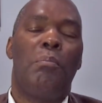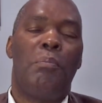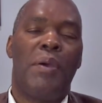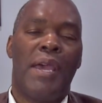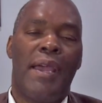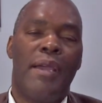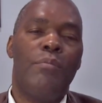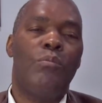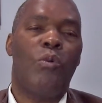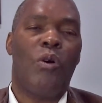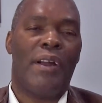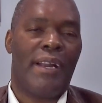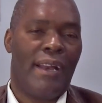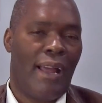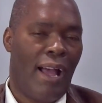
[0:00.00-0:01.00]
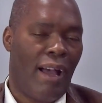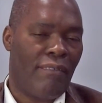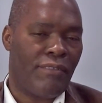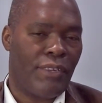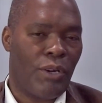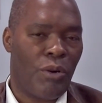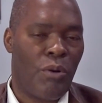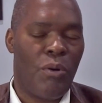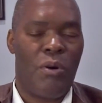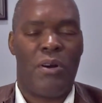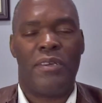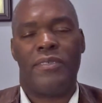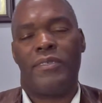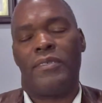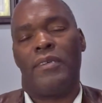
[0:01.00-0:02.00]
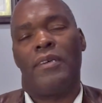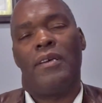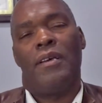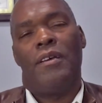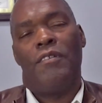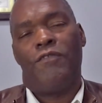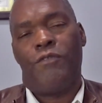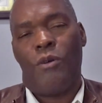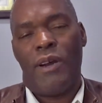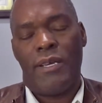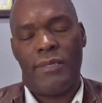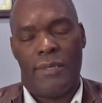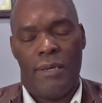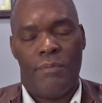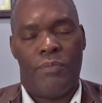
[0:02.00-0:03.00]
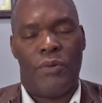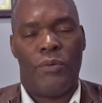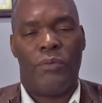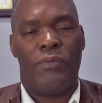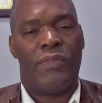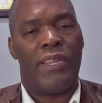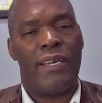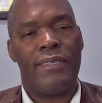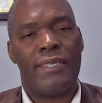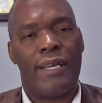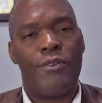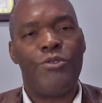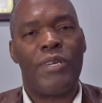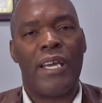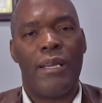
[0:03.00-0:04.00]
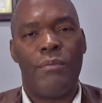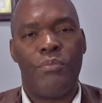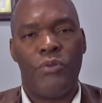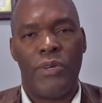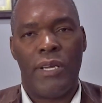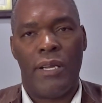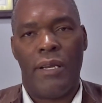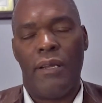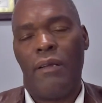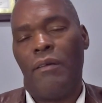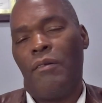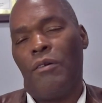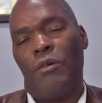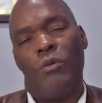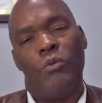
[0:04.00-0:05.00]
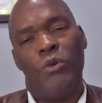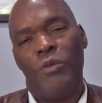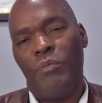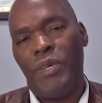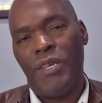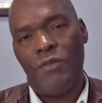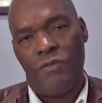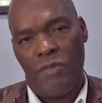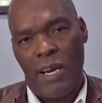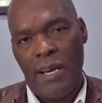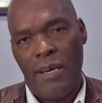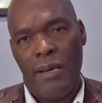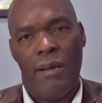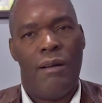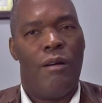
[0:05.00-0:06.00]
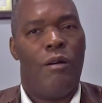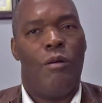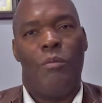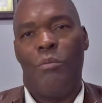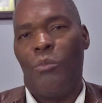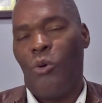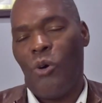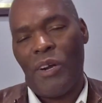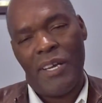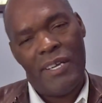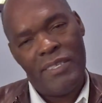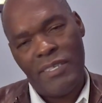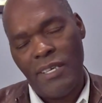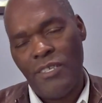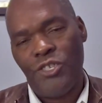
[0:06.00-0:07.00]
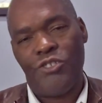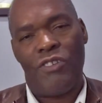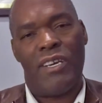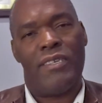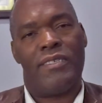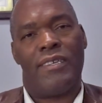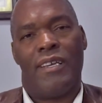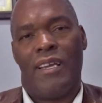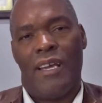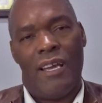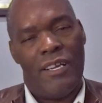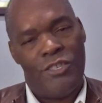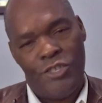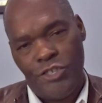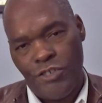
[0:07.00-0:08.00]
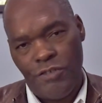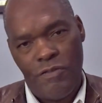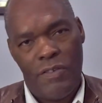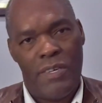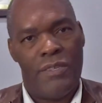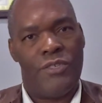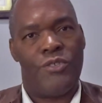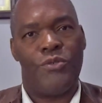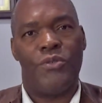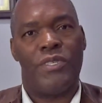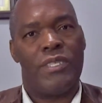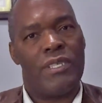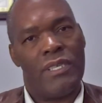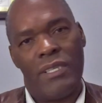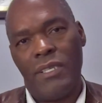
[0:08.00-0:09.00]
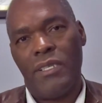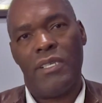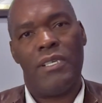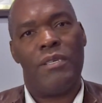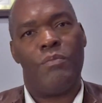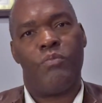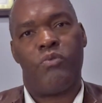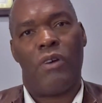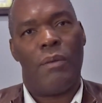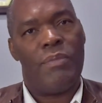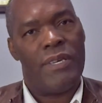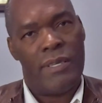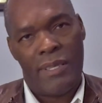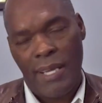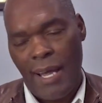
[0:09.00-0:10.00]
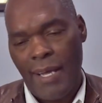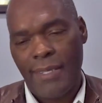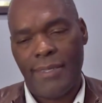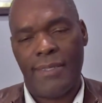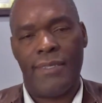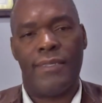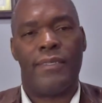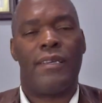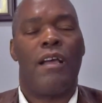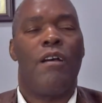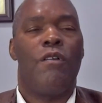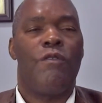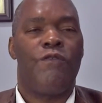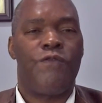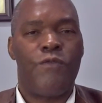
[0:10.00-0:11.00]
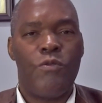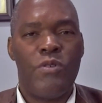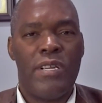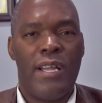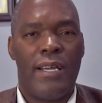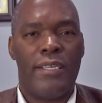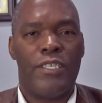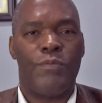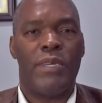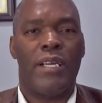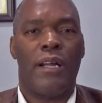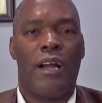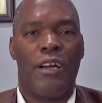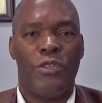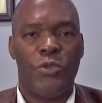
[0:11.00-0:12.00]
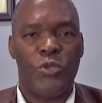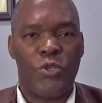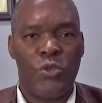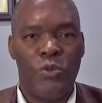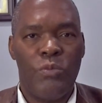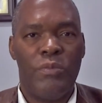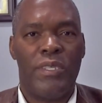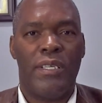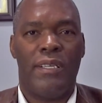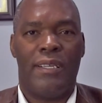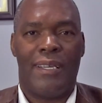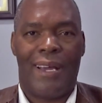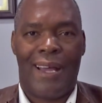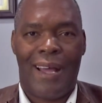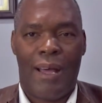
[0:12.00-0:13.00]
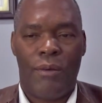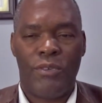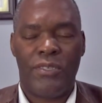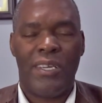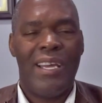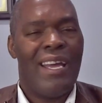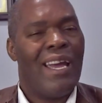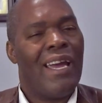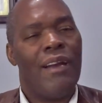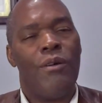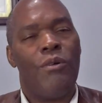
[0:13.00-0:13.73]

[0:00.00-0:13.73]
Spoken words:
pay more than half the cost? For example, things that you can put in would be rent, mortgage interest, insurance, utility, property taxes, food that is being consumed in the house, and